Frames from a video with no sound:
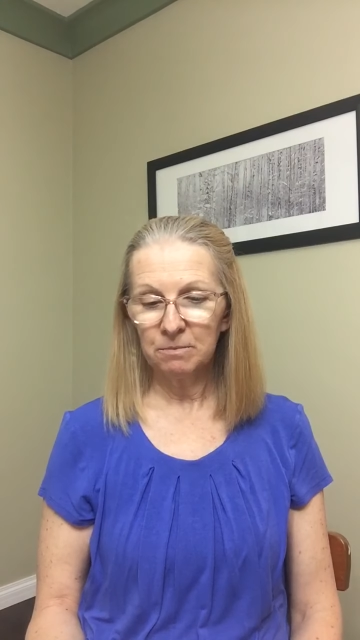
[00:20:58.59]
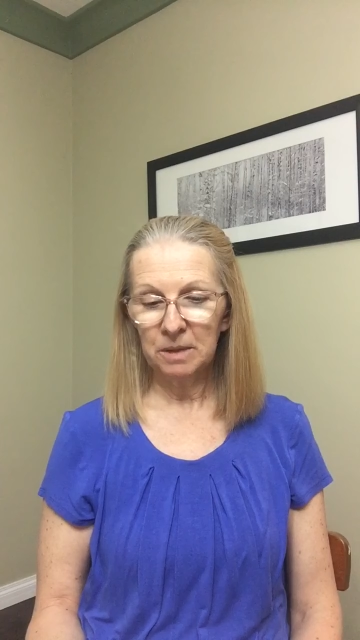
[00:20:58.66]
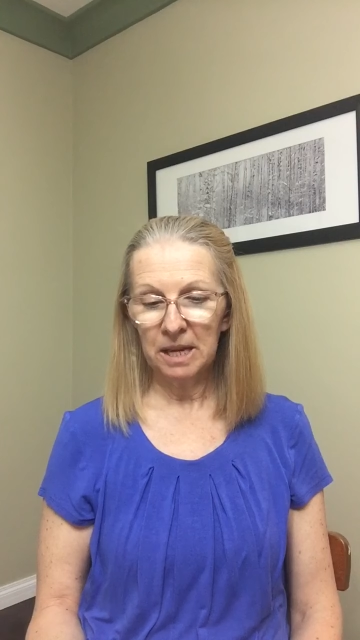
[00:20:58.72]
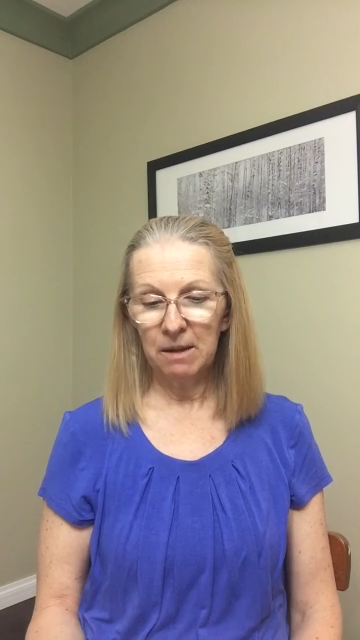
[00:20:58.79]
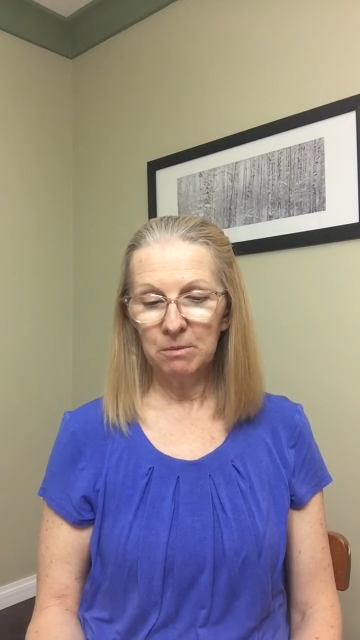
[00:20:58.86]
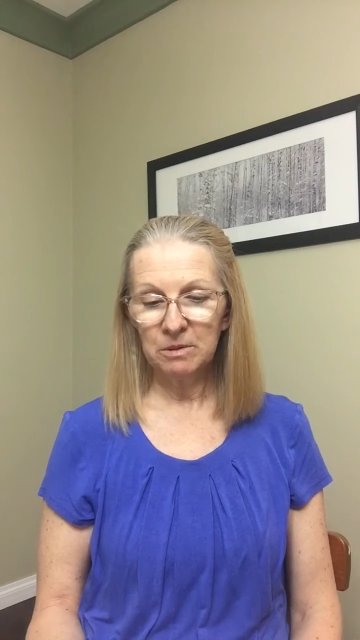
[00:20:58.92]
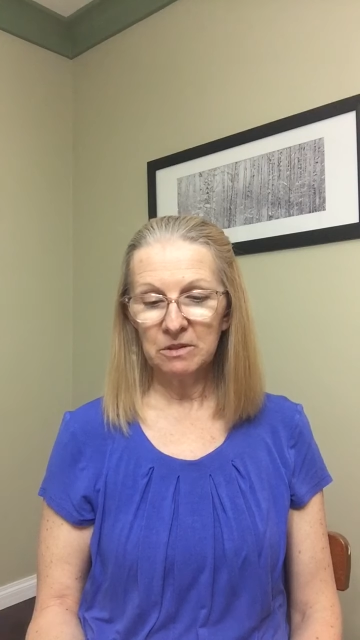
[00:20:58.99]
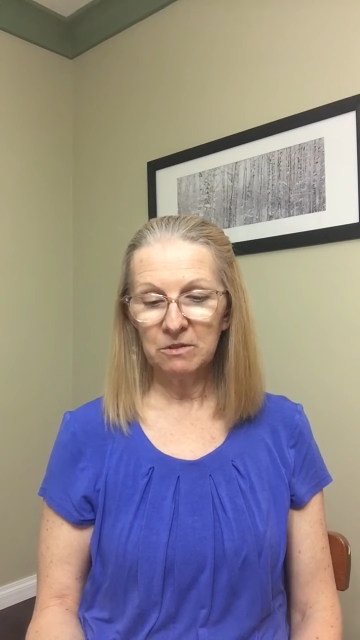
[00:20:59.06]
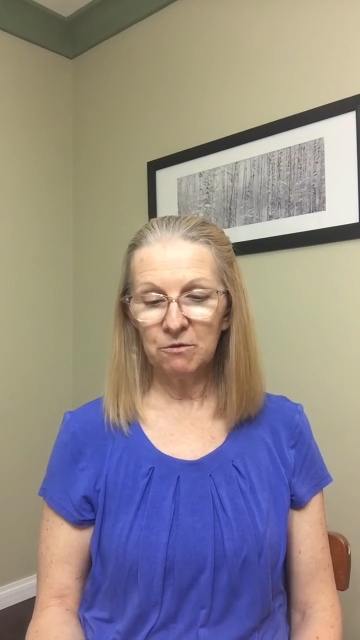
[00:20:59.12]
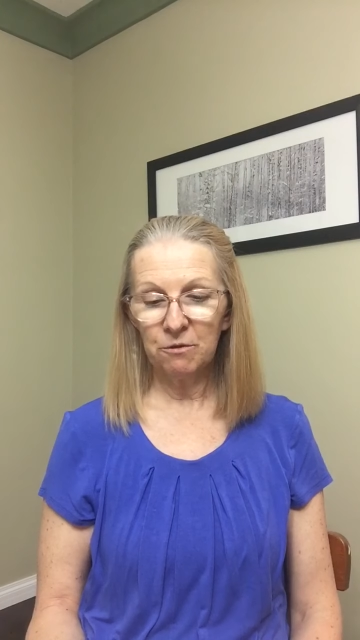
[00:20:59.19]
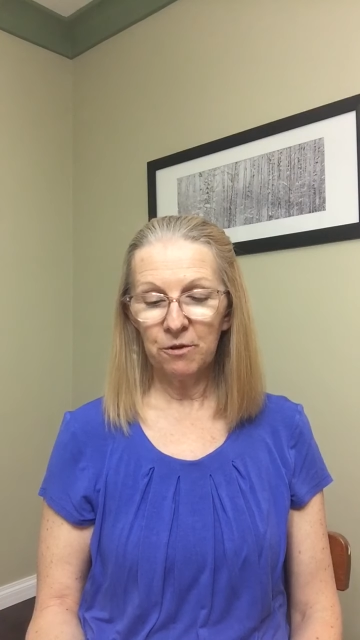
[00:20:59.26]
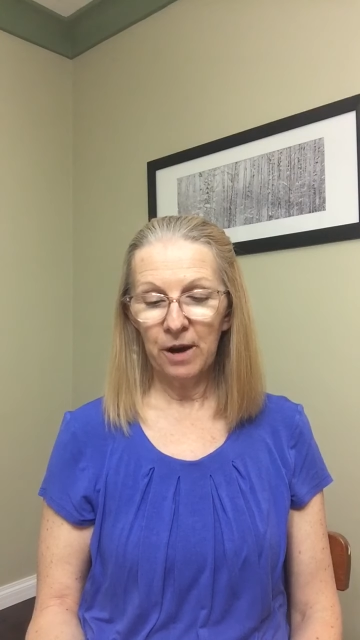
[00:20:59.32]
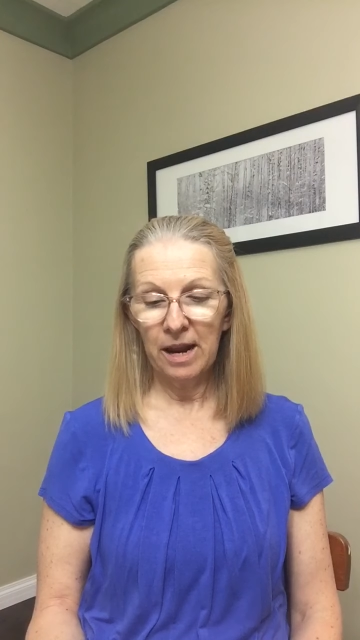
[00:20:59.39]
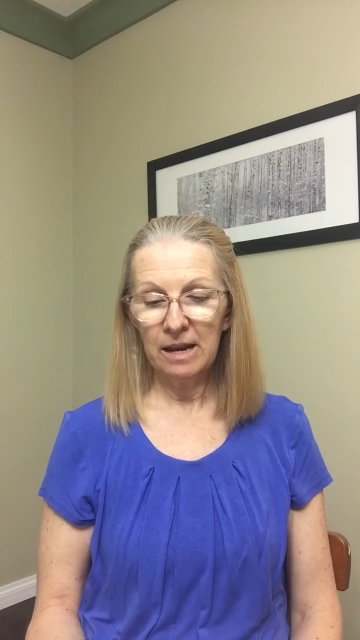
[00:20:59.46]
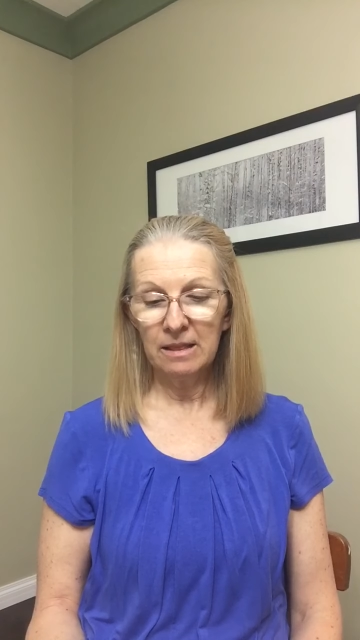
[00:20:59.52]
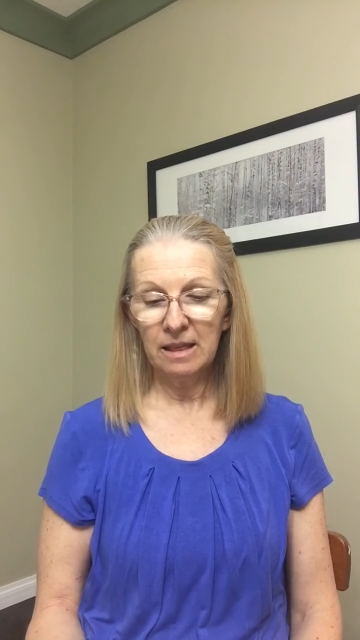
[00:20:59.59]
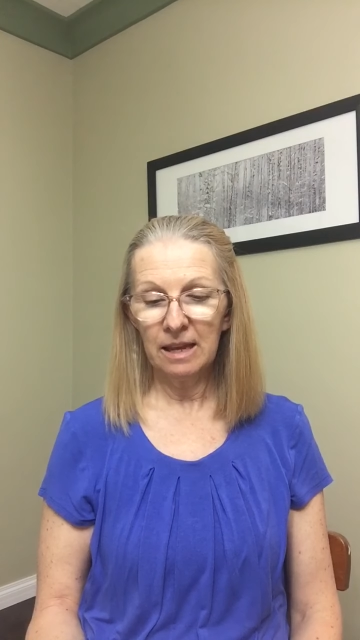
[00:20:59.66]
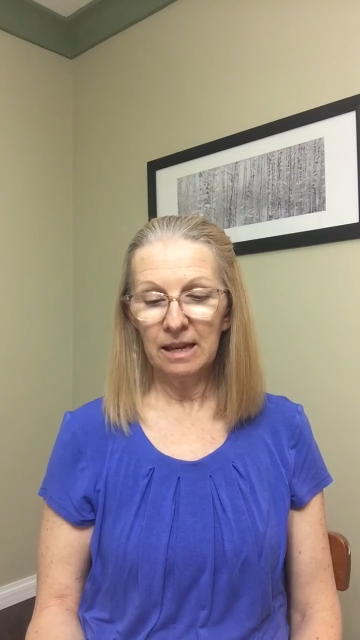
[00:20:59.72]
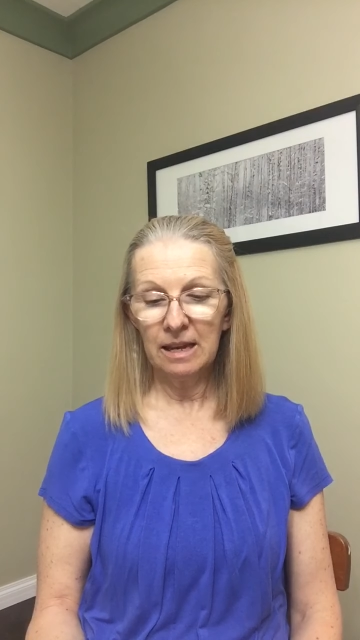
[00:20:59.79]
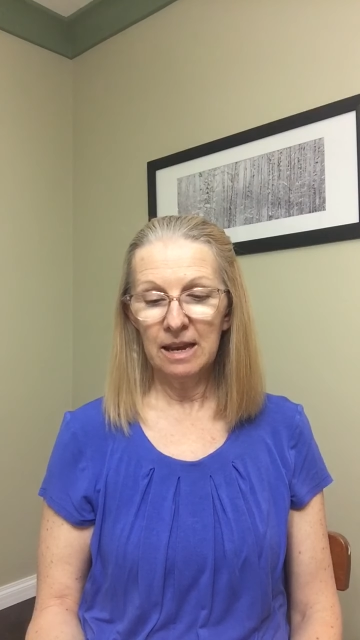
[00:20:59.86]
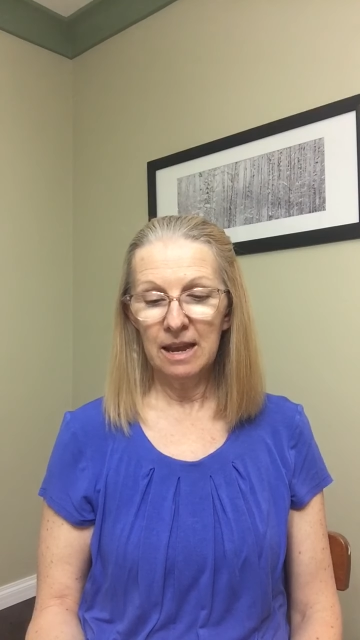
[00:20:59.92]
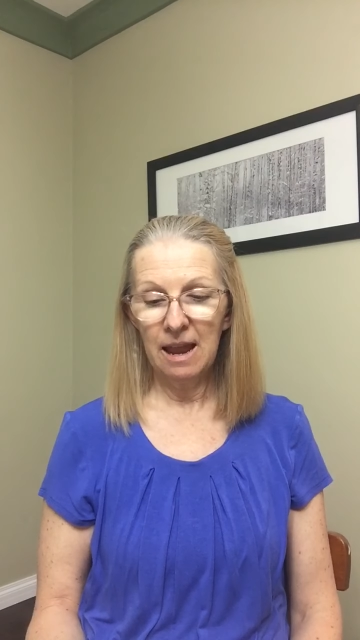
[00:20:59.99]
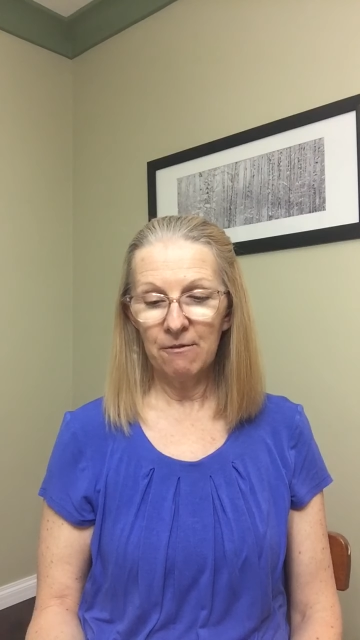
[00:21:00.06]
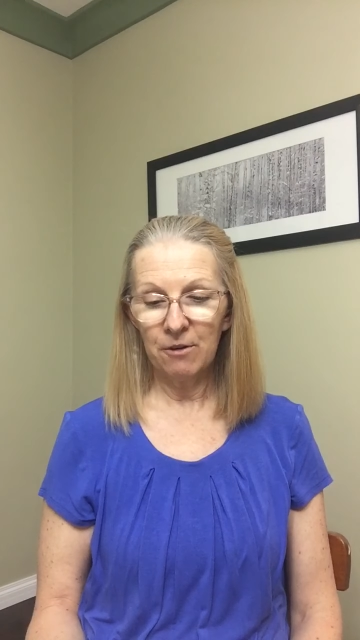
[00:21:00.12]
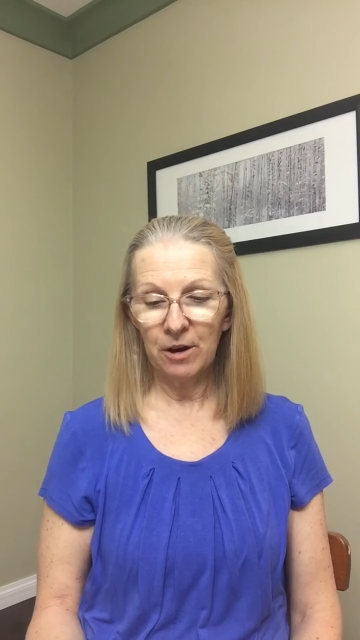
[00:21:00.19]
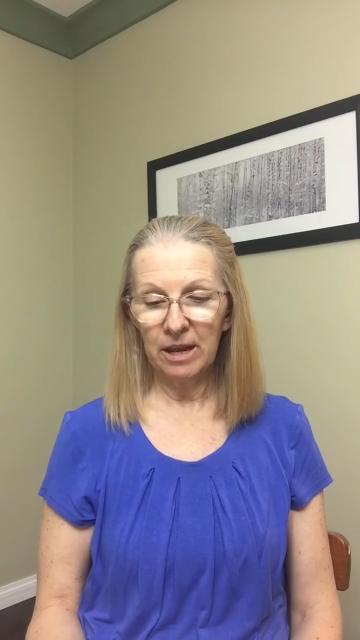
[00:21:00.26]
but he was afraid they'd never